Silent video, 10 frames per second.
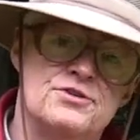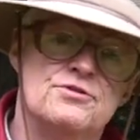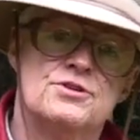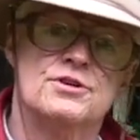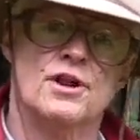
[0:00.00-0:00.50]

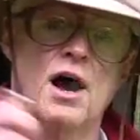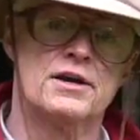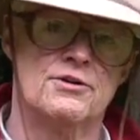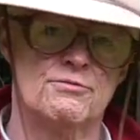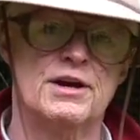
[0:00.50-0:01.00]
you to
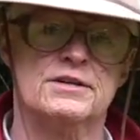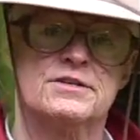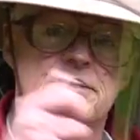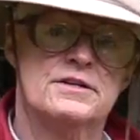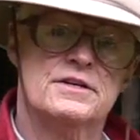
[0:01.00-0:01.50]
lock your
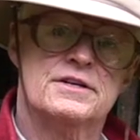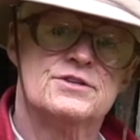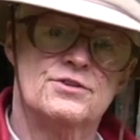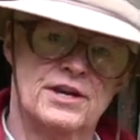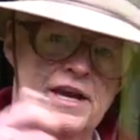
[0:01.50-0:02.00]
wrist.
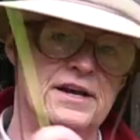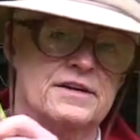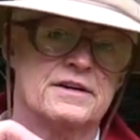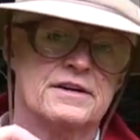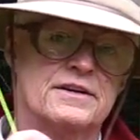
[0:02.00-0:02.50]
So
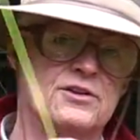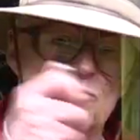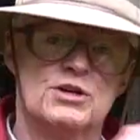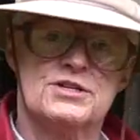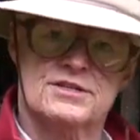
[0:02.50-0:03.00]
again, the
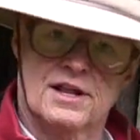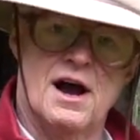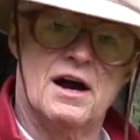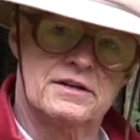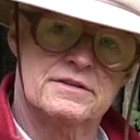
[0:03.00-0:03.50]
wrist is
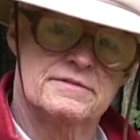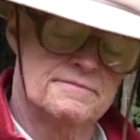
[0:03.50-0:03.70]
locked.